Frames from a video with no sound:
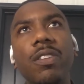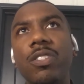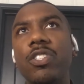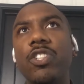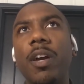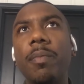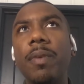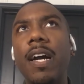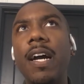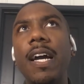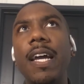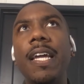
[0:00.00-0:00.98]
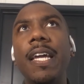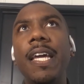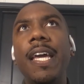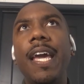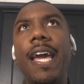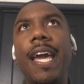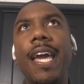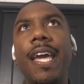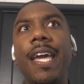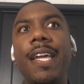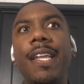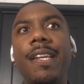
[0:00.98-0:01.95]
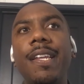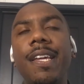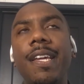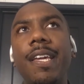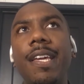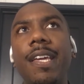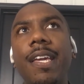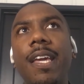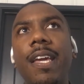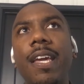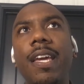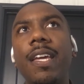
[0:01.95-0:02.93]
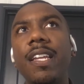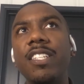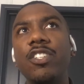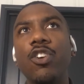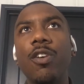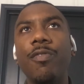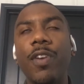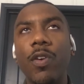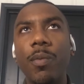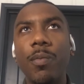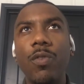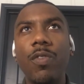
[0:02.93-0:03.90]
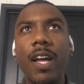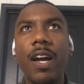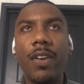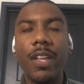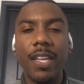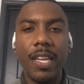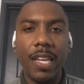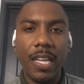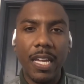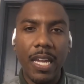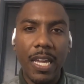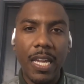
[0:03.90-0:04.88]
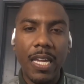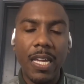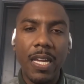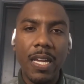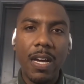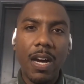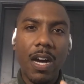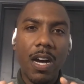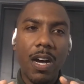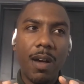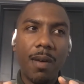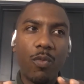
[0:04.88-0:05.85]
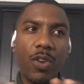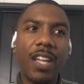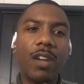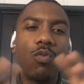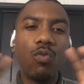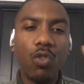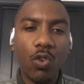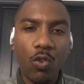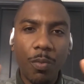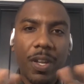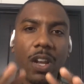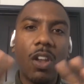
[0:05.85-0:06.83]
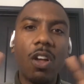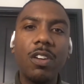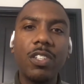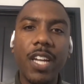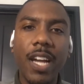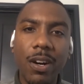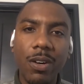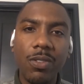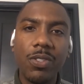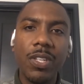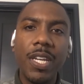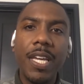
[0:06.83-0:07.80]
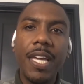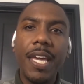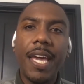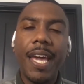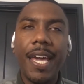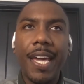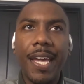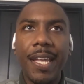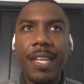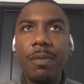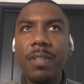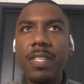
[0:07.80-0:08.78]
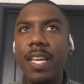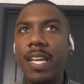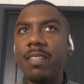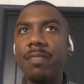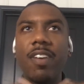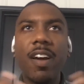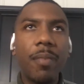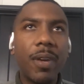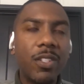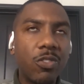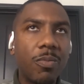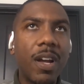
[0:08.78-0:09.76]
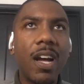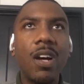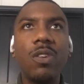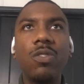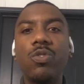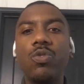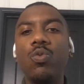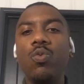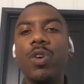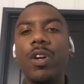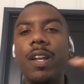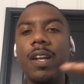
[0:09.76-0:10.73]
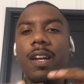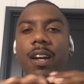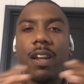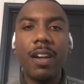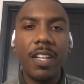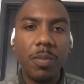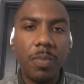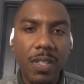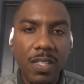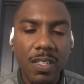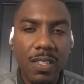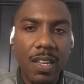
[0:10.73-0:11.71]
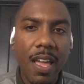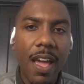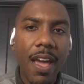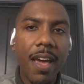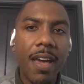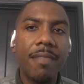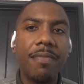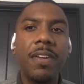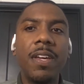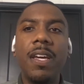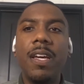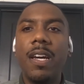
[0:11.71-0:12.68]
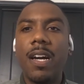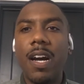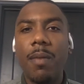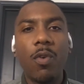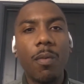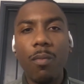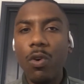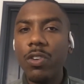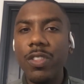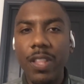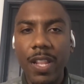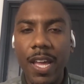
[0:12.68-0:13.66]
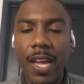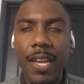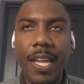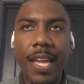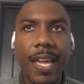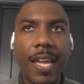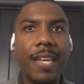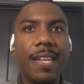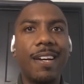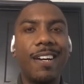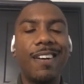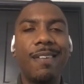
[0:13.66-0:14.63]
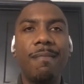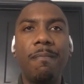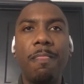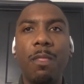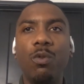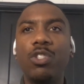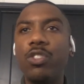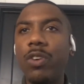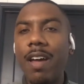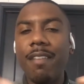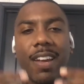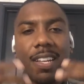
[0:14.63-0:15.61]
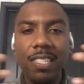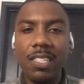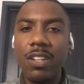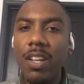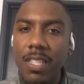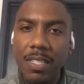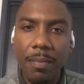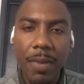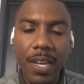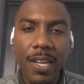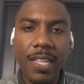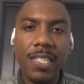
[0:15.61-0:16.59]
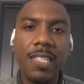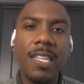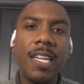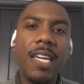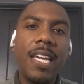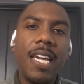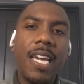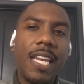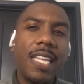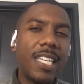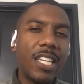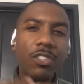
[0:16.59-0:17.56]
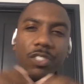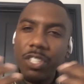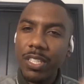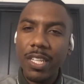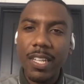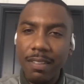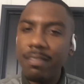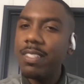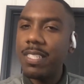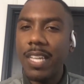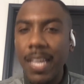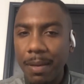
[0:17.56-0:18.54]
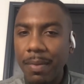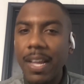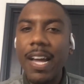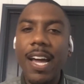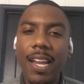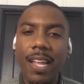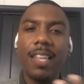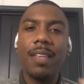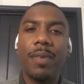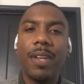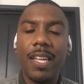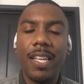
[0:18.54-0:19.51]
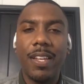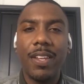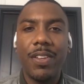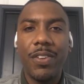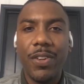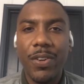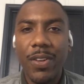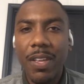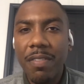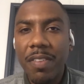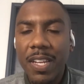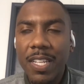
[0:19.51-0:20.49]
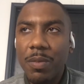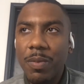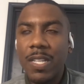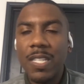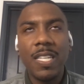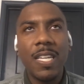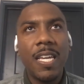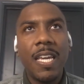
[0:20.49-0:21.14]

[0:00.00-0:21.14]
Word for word: He's a sharp guy. And he and his girlfriend were moving out and getting a um, renting a room in a large house. And he was saying it's a five bedroom house. We're to cut our expenses in half um, or more than that. And um, we'll still have access to all these amenities. And he said, you should think of the same, like how to eliminate your living expense.